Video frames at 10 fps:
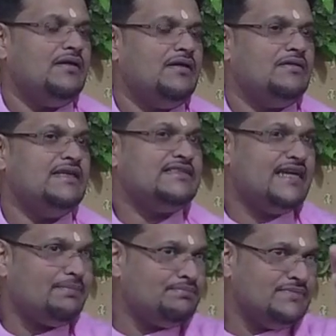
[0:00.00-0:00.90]
This
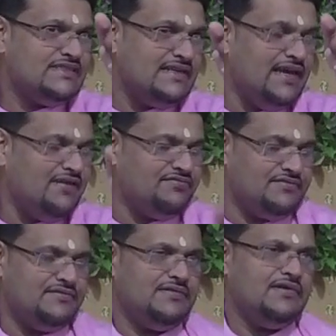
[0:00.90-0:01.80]
happens in heaven.
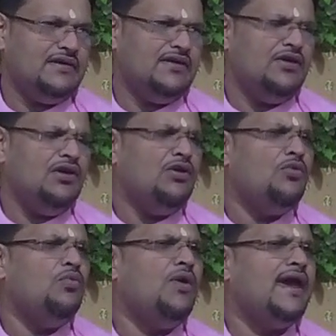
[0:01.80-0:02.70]

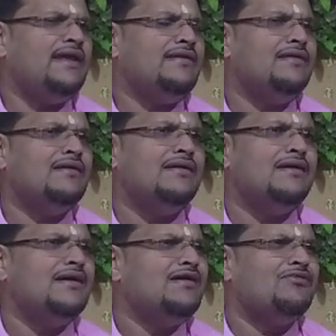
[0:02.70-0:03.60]
When
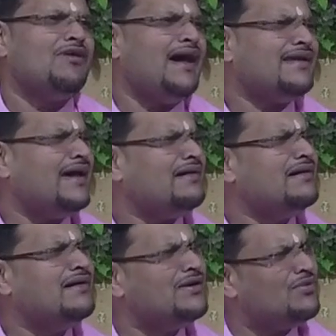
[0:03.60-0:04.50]
Radha
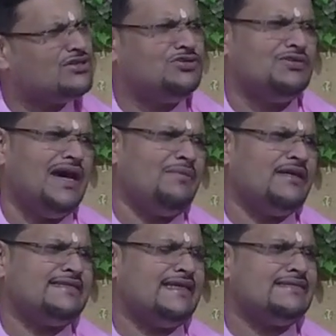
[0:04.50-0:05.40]
heard what Sudama
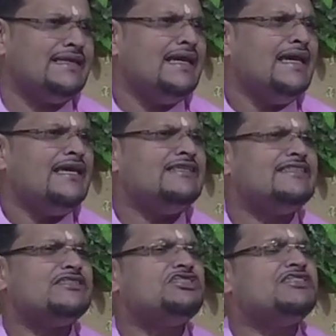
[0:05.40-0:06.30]
says,
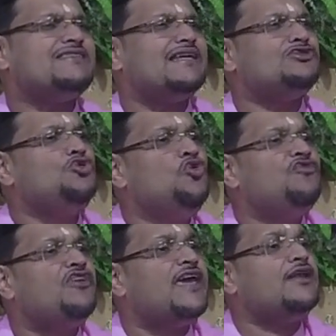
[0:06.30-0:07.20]
she says, you
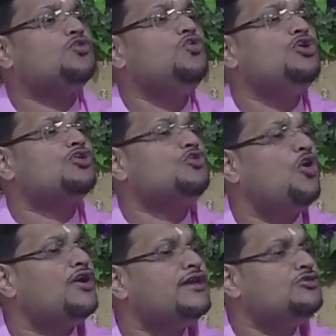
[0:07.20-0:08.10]
forget who you're
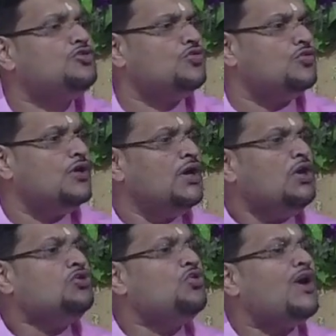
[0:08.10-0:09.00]
talking to.
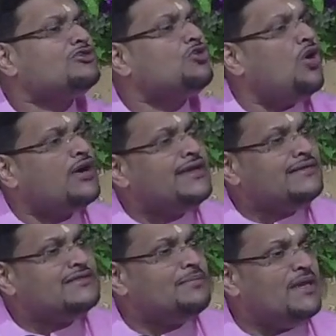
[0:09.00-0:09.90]
You are talking
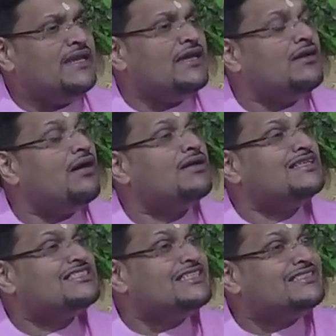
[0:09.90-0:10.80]
to me, the
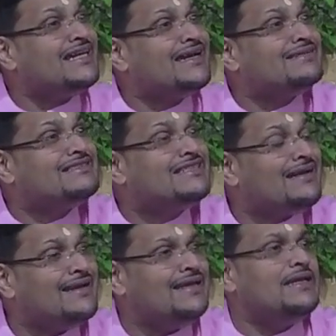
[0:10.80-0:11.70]
goddess, the Jagat
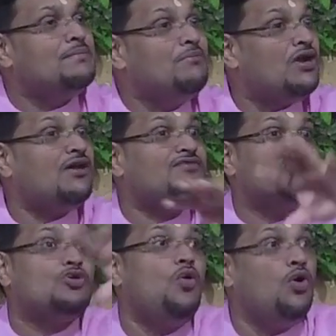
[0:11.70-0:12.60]
Janani, the mother of this
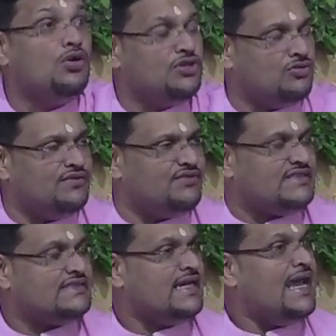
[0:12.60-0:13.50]
whole
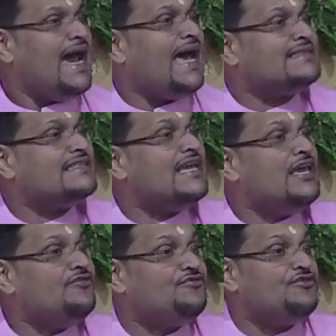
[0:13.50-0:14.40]
universe, as
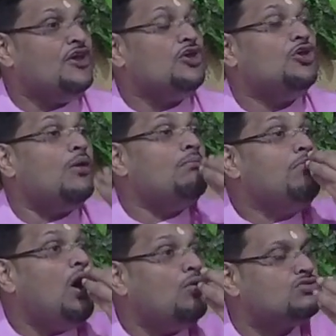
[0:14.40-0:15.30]
if your
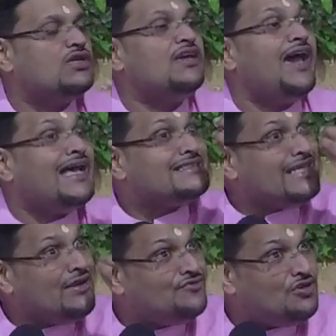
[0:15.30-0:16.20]
mouth, as
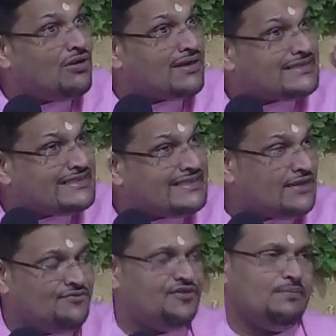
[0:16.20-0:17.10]
if you're a
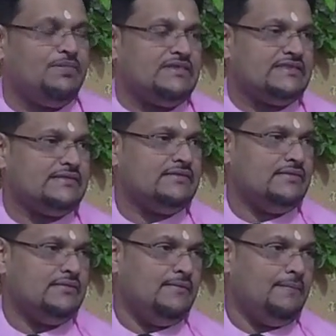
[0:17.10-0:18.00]
sinful person.
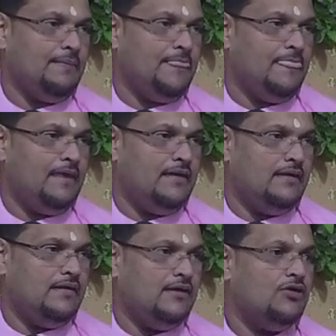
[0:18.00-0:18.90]

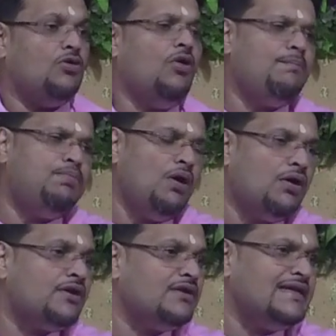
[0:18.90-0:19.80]
Go
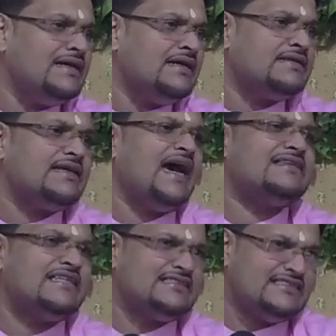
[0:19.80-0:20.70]
born on the earth as
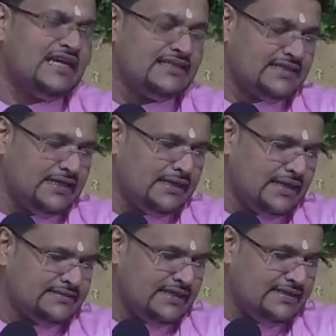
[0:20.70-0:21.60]

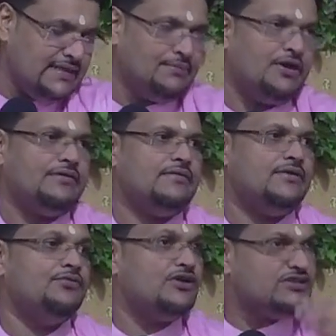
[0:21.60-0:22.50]
a demon.
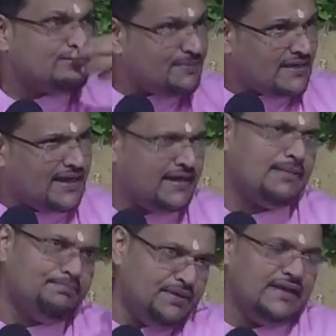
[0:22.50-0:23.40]
You want to speak like
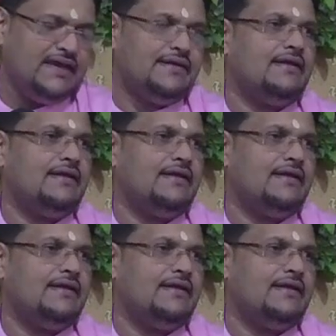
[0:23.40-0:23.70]
that? Be like that.